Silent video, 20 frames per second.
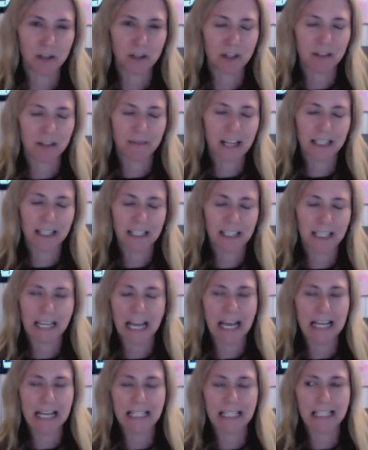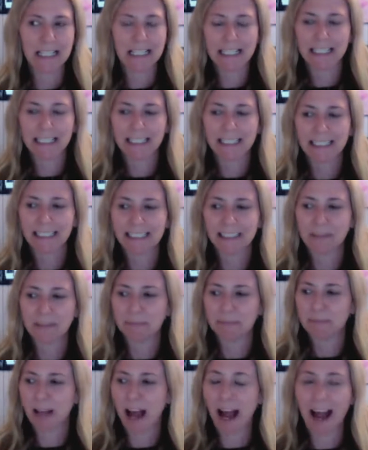If that's the case,
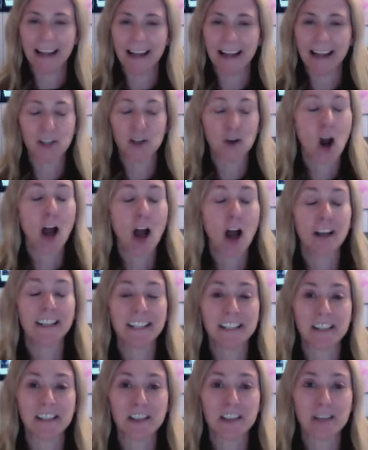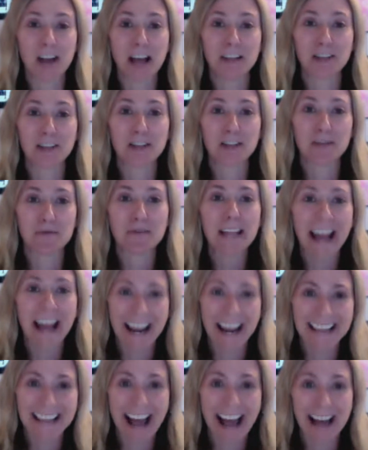I strongly suggest you
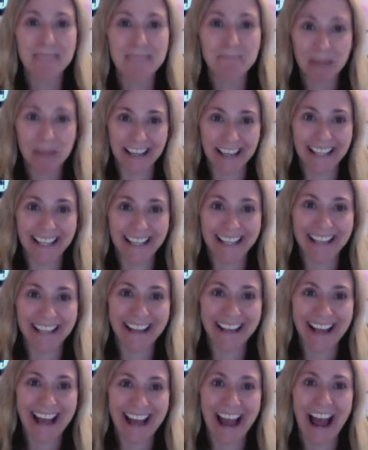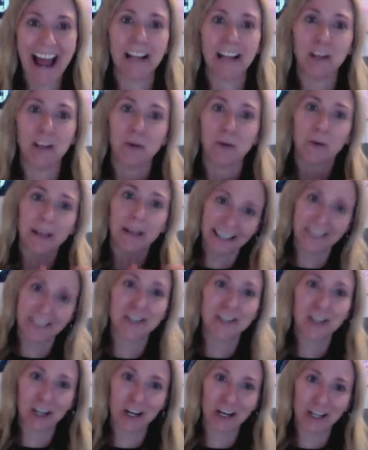take that money and you
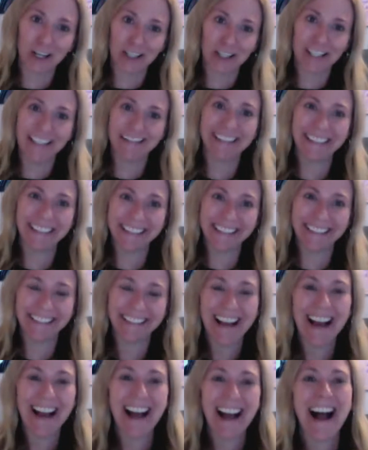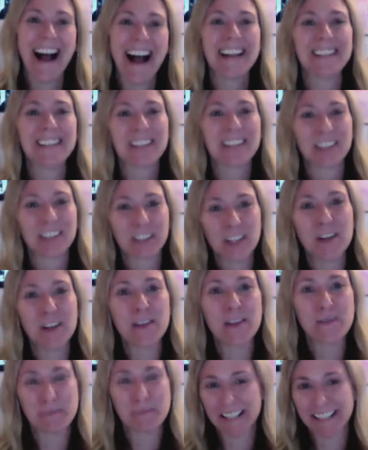intern to learn
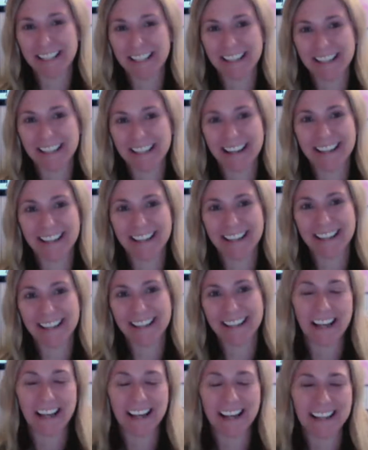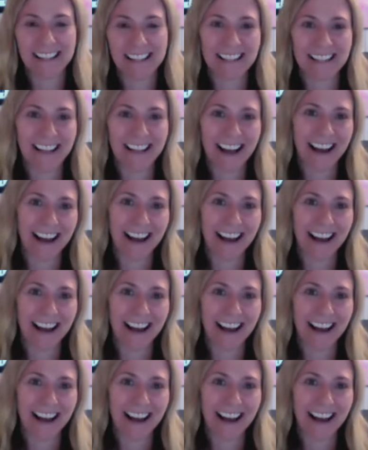the business, because